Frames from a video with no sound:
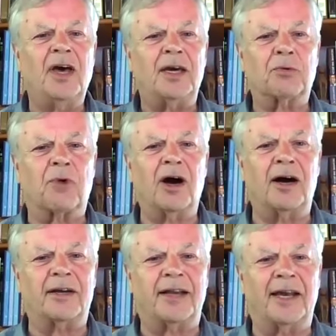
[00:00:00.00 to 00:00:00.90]

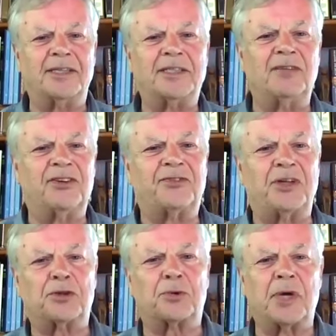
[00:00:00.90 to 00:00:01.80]
Iran in
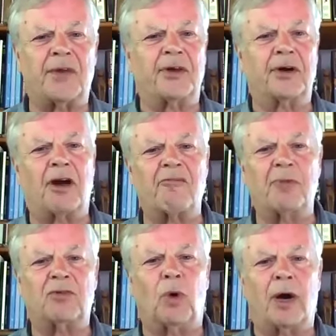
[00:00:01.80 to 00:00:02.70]
1953 and the government
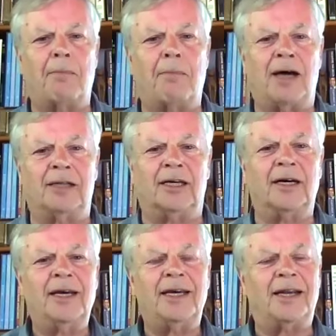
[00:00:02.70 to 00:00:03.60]
of Guatemala
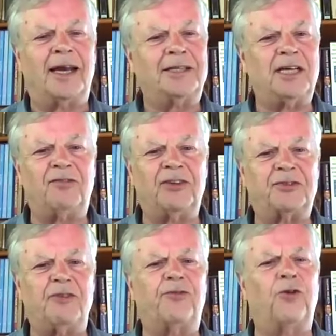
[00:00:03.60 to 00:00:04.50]
in
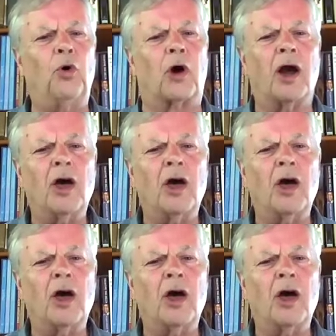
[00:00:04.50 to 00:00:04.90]
1954.